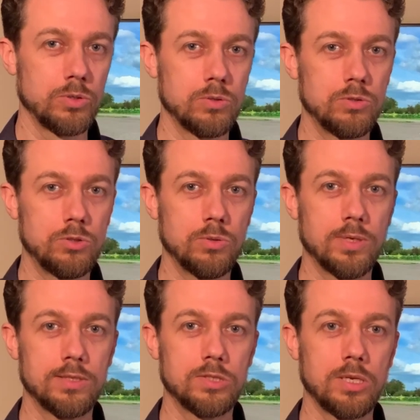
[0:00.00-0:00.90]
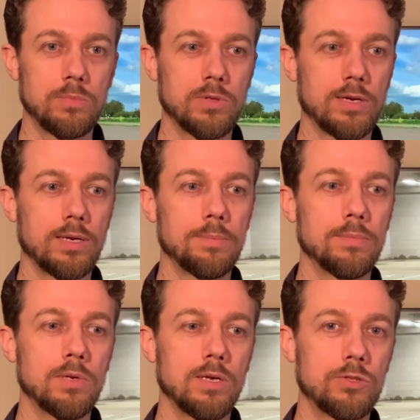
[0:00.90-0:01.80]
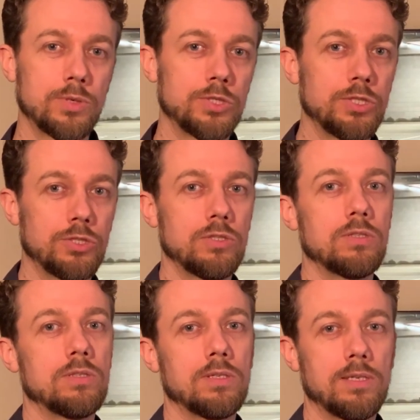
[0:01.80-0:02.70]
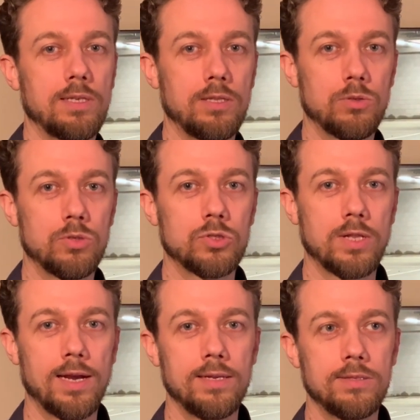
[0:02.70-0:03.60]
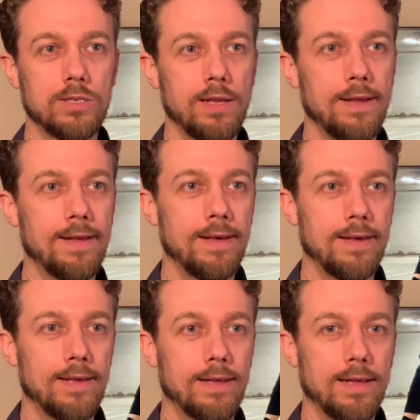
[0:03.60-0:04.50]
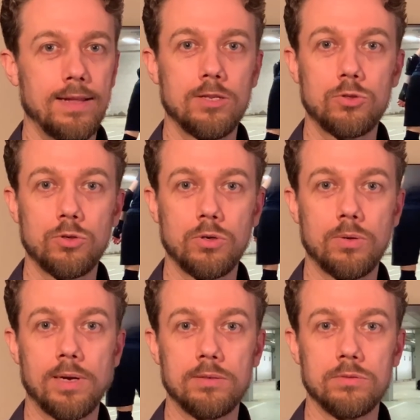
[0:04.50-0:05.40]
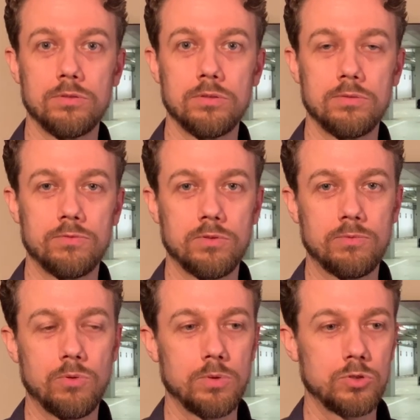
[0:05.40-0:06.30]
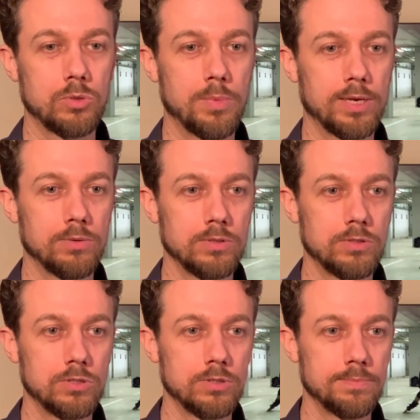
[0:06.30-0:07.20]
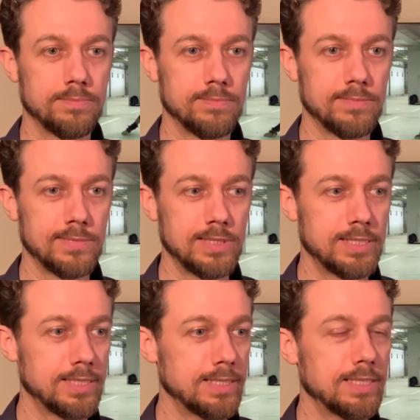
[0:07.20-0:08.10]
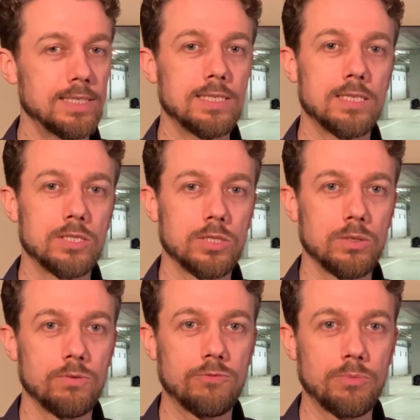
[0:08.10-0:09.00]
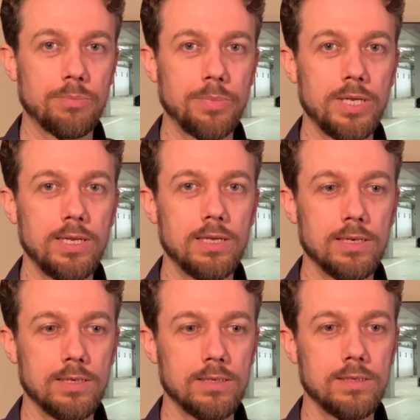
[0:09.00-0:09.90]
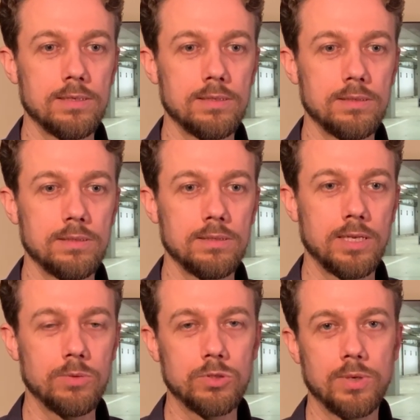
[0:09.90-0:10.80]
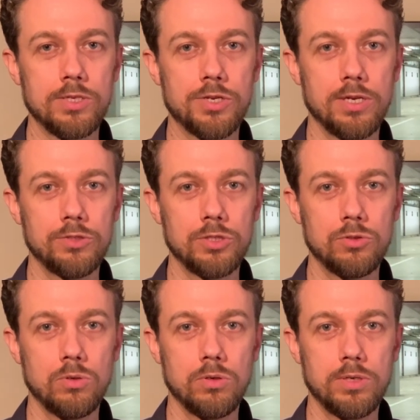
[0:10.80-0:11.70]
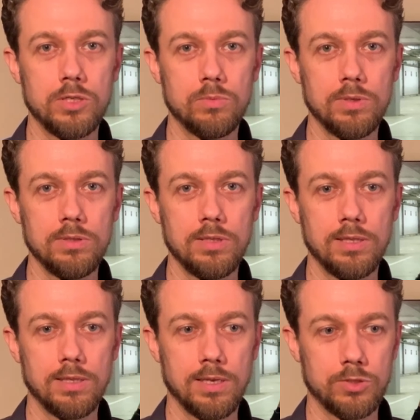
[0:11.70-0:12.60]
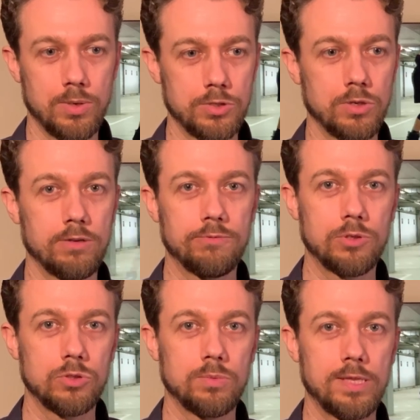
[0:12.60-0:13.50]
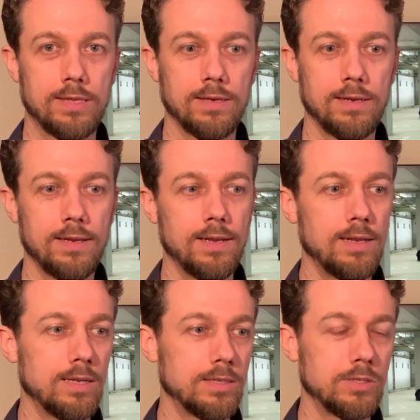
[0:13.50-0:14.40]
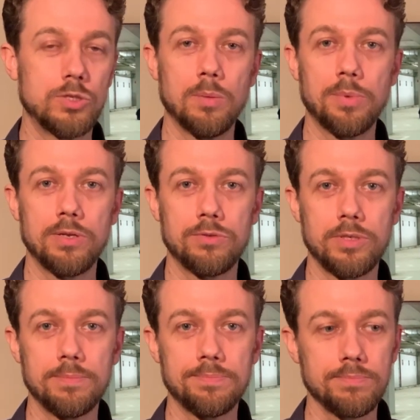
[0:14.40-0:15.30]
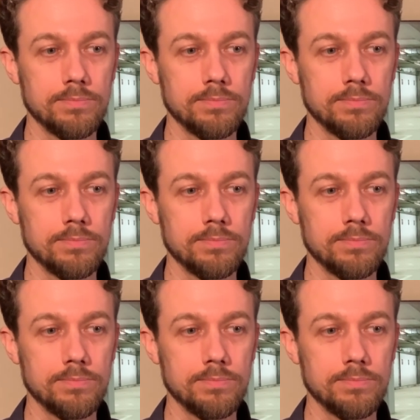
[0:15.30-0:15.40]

you do at the same time a transition into the slide and a turnaround from forwards to backwards. So for me it was quite challenging to learn this one, so I started first with the jump entry,